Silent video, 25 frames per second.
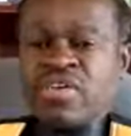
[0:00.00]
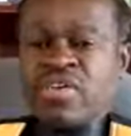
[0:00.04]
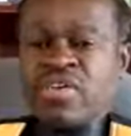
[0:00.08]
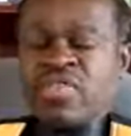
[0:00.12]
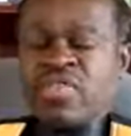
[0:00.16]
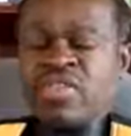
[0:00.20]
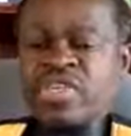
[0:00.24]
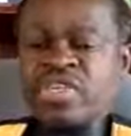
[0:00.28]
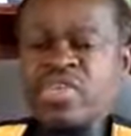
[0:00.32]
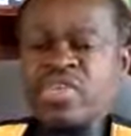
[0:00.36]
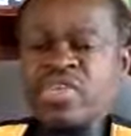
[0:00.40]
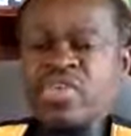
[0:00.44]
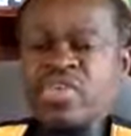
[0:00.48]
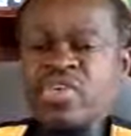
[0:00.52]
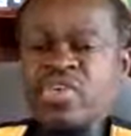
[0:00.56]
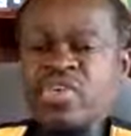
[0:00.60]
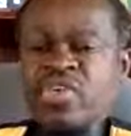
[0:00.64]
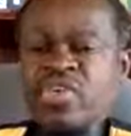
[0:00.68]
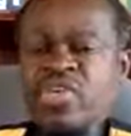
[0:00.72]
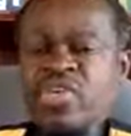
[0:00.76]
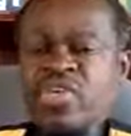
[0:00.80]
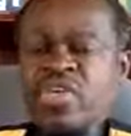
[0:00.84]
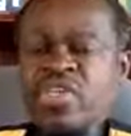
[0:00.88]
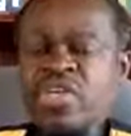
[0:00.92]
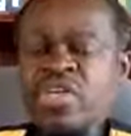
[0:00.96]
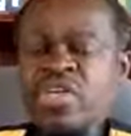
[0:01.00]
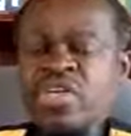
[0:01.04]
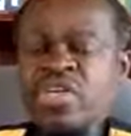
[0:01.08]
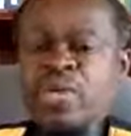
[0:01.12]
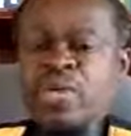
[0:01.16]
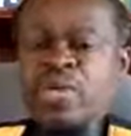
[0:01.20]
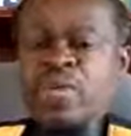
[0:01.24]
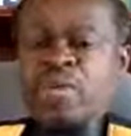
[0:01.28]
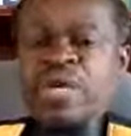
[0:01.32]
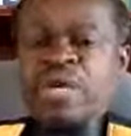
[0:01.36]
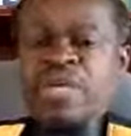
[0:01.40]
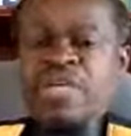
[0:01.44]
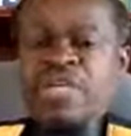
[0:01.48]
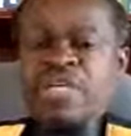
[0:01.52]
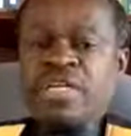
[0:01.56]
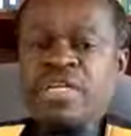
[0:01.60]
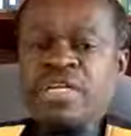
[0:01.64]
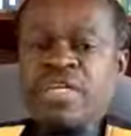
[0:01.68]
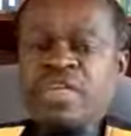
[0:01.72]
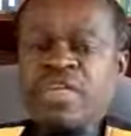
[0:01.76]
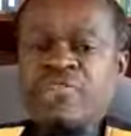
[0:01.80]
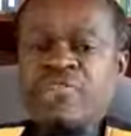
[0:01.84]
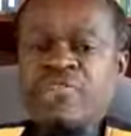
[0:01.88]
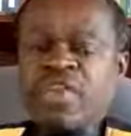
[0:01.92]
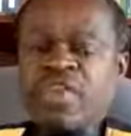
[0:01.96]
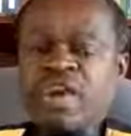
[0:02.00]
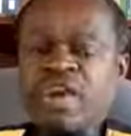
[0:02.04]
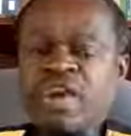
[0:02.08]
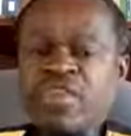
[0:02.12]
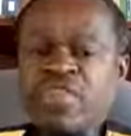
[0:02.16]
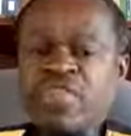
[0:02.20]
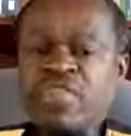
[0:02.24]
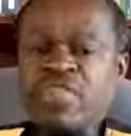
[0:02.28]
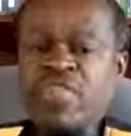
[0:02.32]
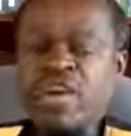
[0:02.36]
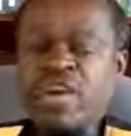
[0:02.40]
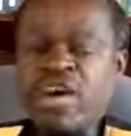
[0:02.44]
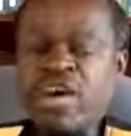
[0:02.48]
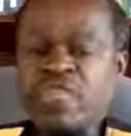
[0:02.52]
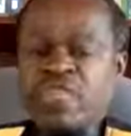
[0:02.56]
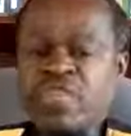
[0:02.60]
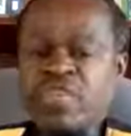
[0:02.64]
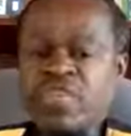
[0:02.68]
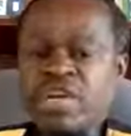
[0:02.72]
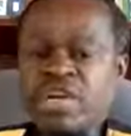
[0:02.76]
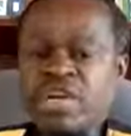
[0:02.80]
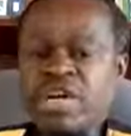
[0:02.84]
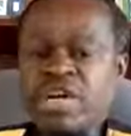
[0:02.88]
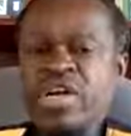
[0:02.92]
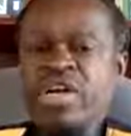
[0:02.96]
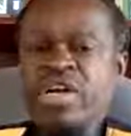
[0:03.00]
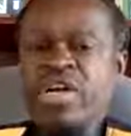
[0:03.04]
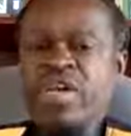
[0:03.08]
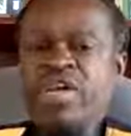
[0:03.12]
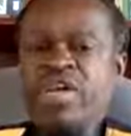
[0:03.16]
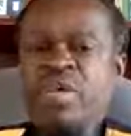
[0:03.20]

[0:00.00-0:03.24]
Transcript: of the so-called independent in Francophone Africa,